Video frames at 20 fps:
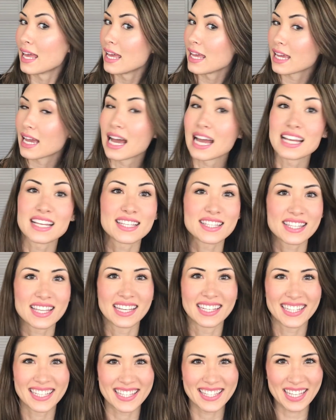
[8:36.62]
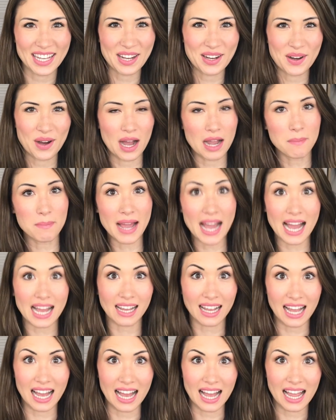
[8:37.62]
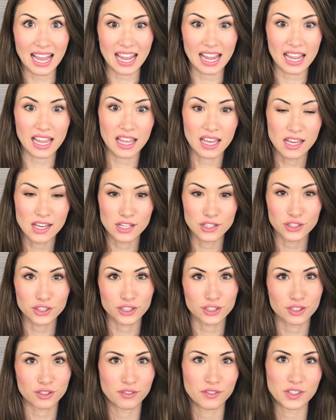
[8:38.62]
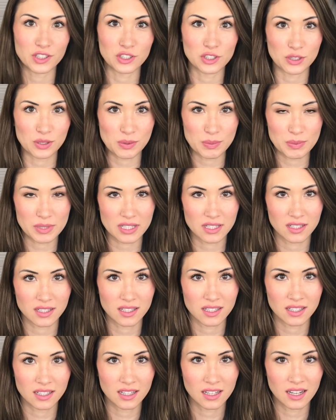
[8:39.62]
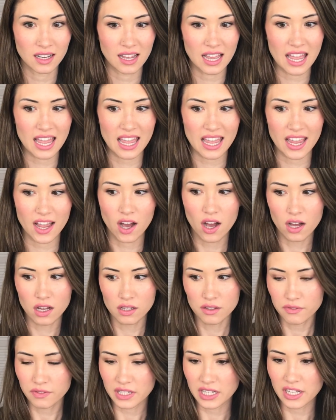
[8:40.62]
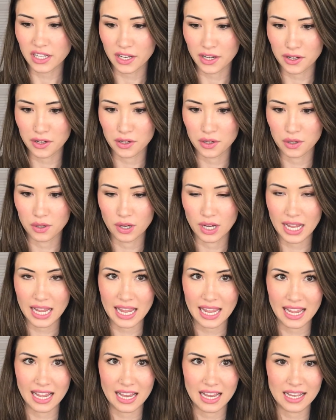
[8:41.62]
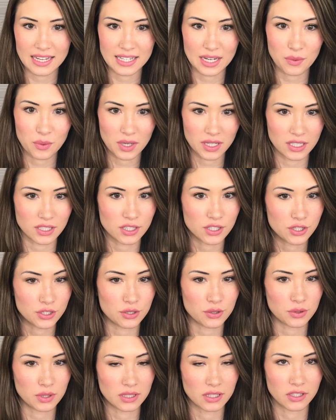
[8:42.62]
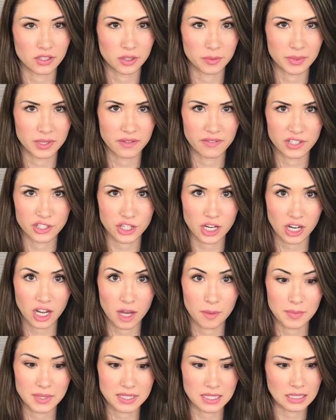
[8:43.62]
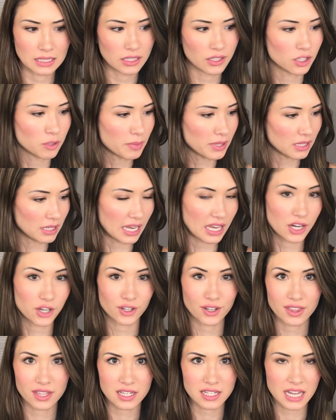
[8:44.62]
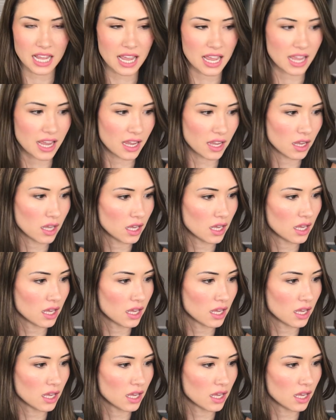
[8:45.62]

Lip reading: Hey guys, so I'm back. I just filmed a haul video and I wanted to do a little bit of a checkup. It's a little bit later in the day.